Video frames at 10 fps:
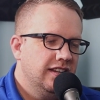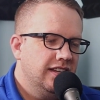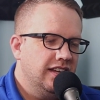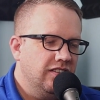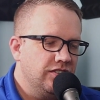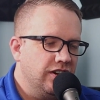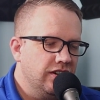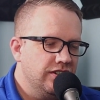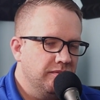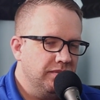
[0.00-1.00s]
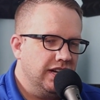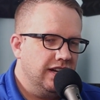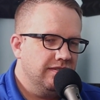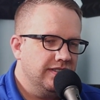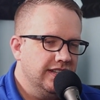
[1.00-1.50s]
and all the Charred jumping
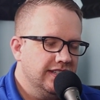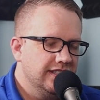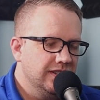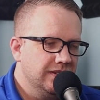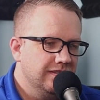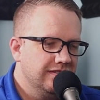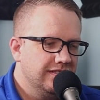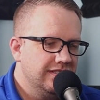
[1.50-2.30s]
off, and so